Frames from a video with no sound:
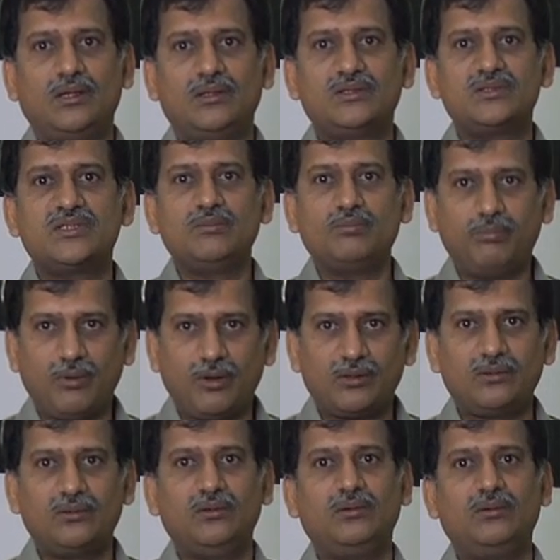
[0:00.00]
that it's
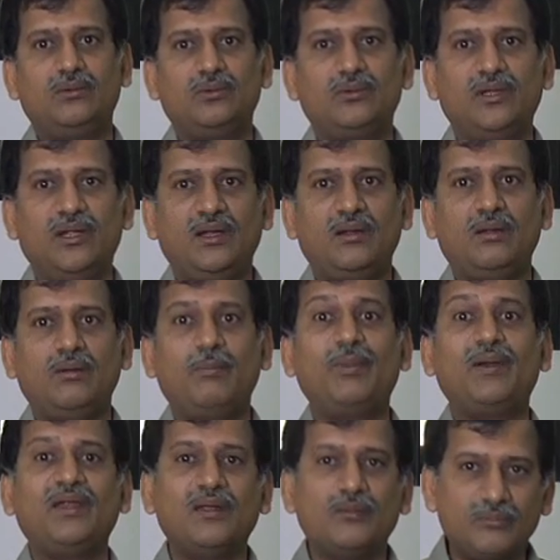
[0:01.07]
important to take
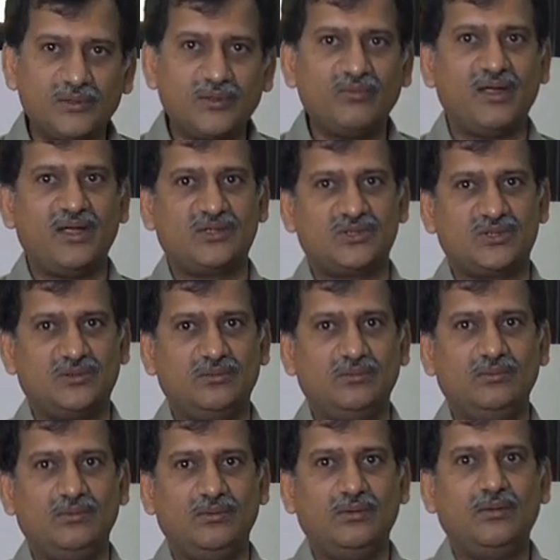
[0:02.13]
preemptive action